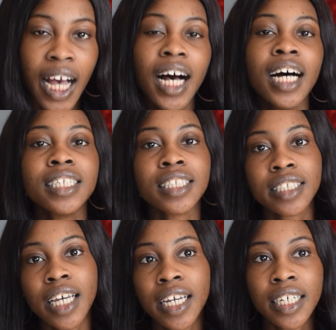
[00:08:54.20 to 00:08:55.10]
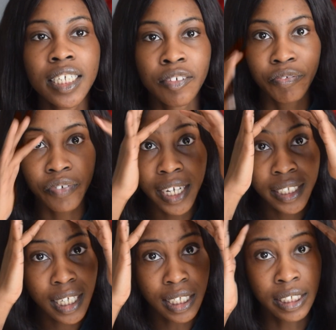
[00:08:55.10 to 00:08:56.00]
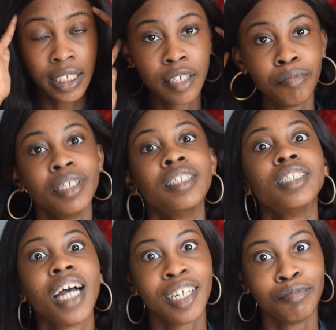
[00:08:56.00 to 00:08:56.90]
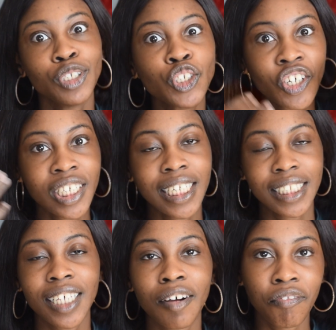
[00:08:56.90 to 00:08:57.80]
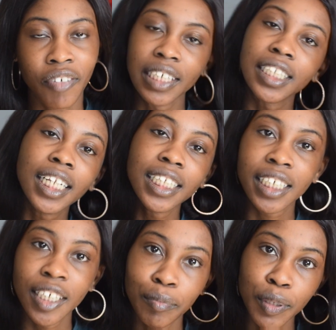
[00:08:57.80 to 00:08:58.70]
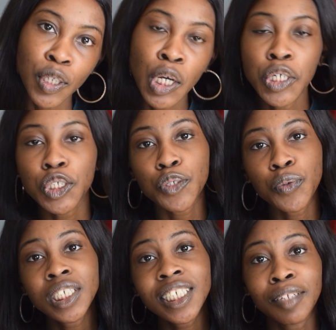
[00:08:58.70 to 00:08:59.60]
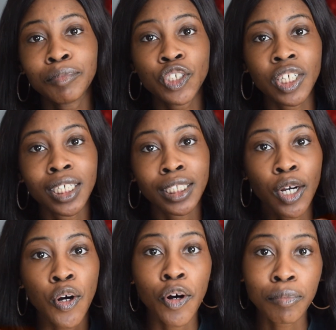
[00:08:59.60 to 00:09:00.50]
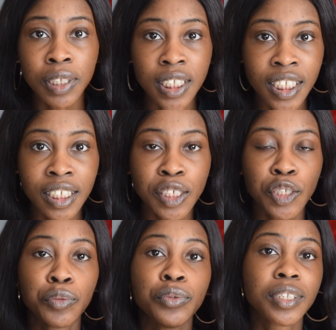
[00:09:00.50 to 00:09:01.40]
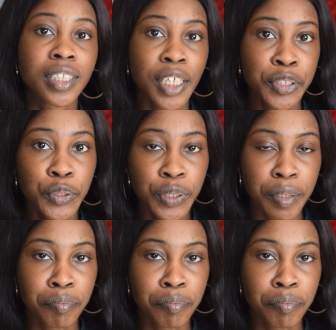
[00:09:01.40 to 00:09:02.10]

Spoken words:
and then it finally came in. The admission letter finally came in. So once the admission letter comes in, they will send you a